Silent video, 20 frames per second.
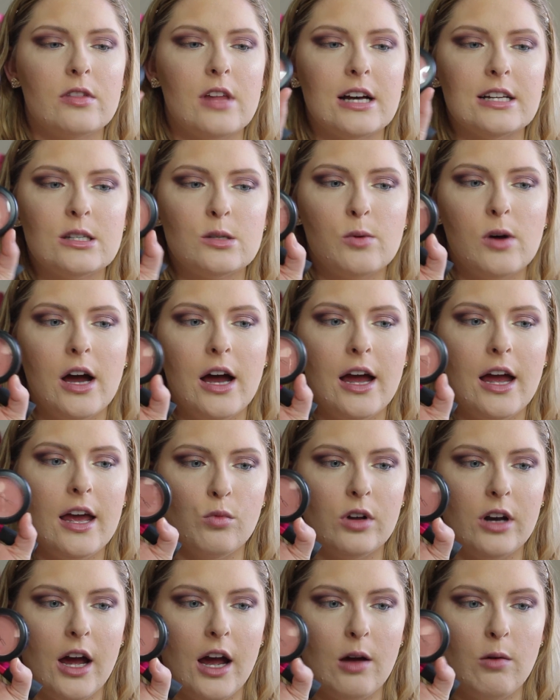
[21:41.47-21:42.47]
That's why
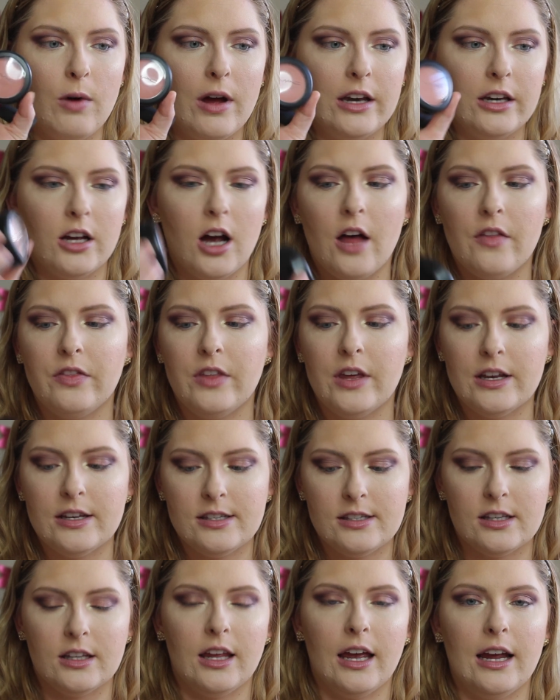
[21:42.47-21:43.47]
when I went and got
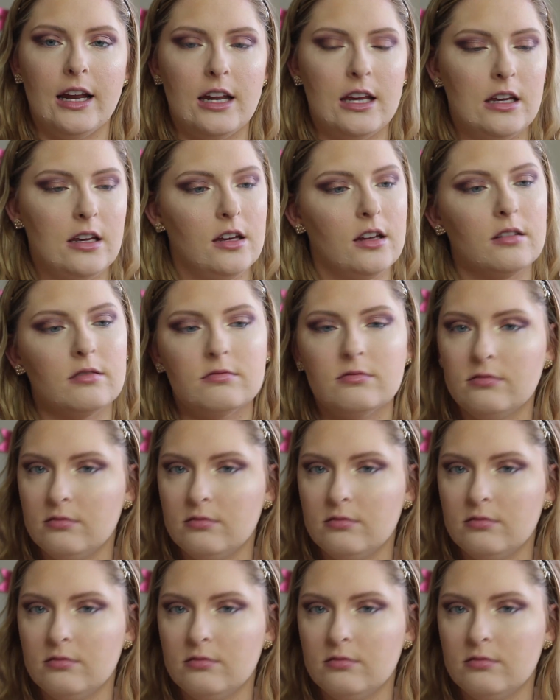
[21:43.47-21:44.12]
this, the lady